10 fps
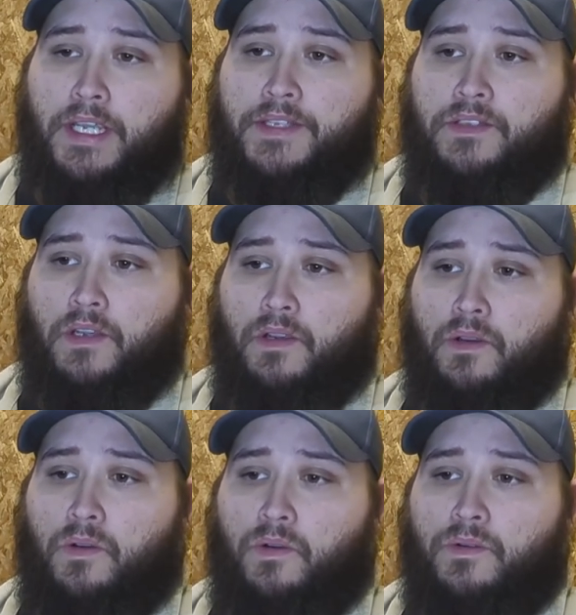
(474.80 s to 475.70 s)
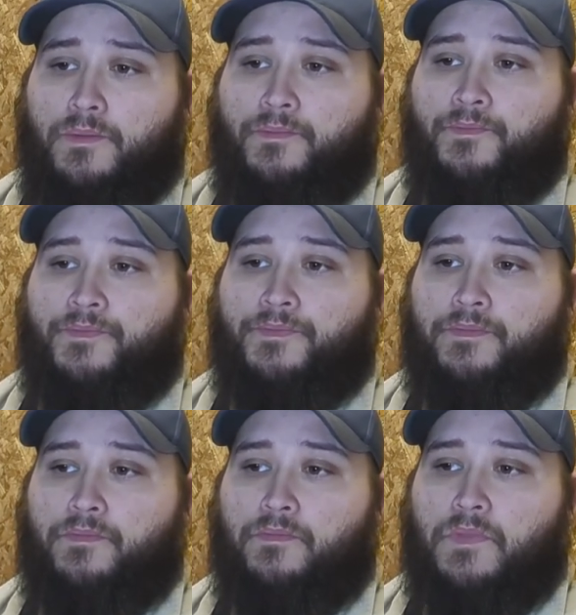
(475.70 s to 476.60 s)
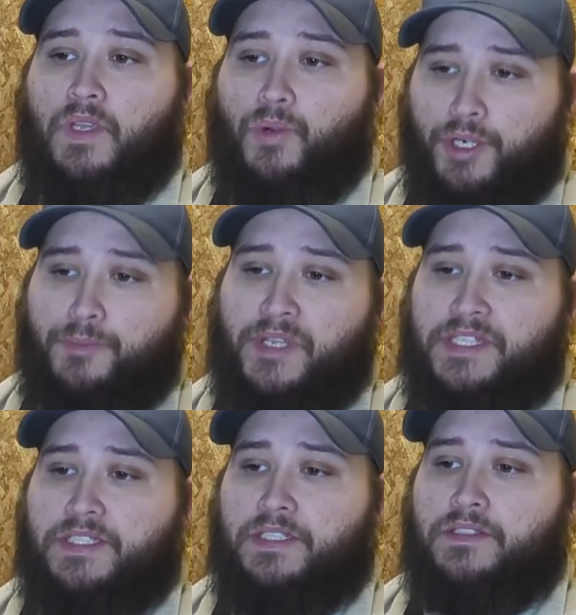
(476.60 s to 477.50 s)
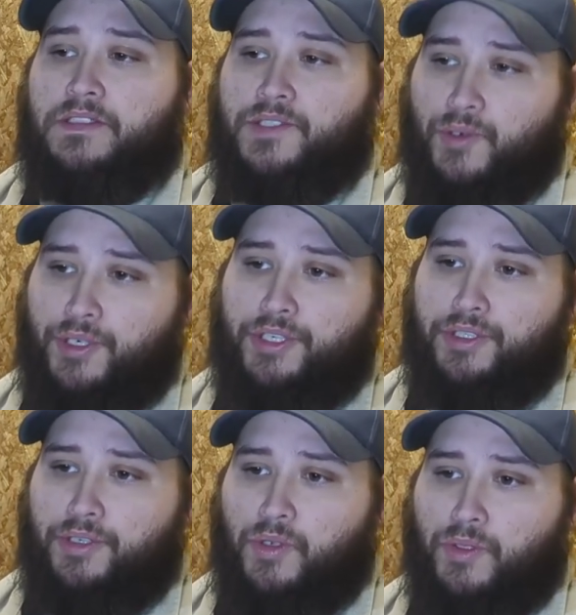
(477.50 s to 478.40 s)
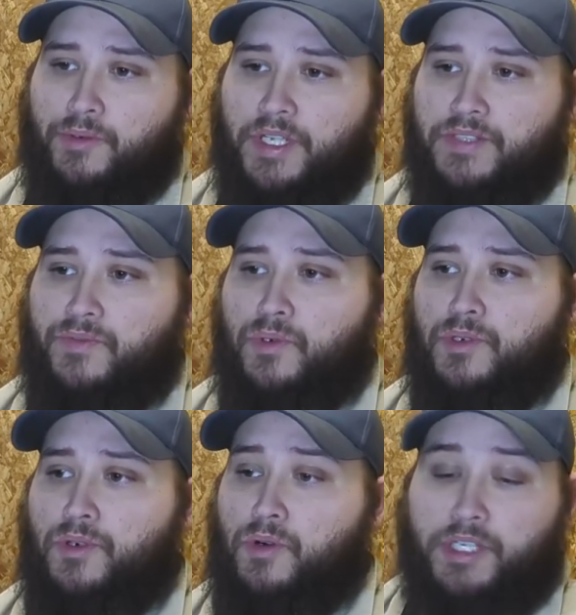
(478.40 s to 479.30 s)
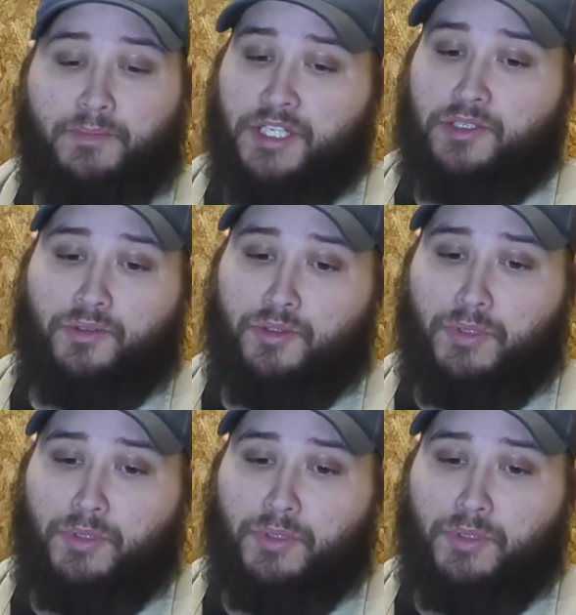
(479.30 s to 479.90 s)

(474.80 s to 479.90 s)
So ordered pistons, ordered a new coolant reservoir, ordered a bunch of whole new